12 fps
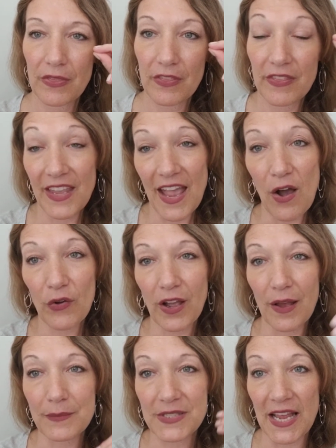the
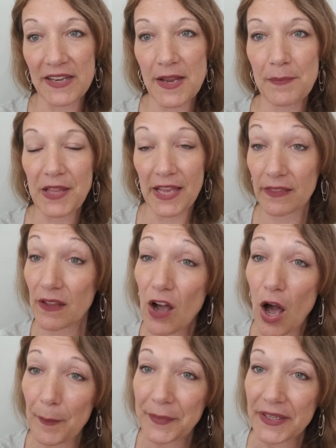outcomes end up like the
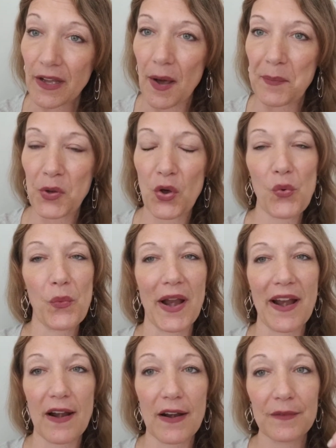common couple
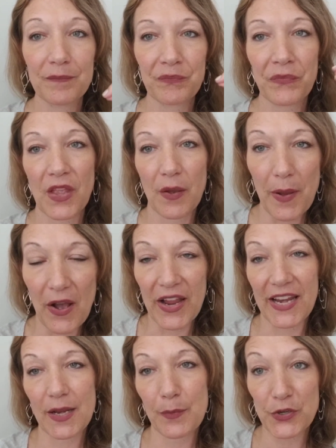where about
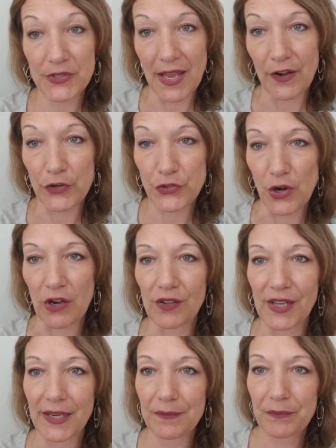80% are
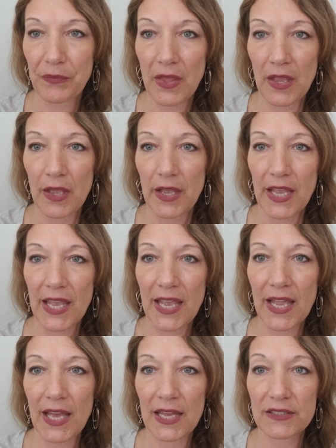struggling.
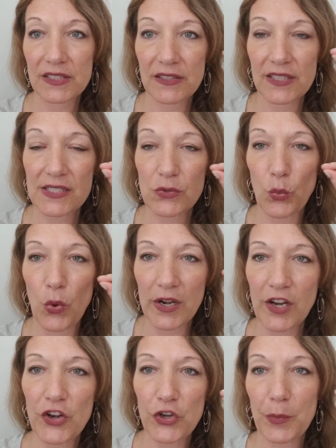And this
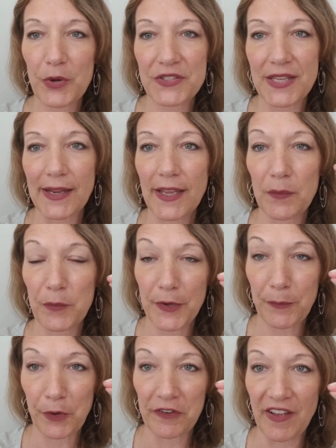100% can
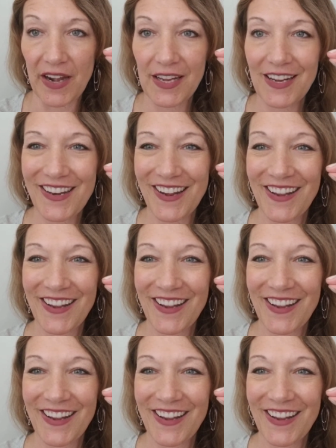be prevented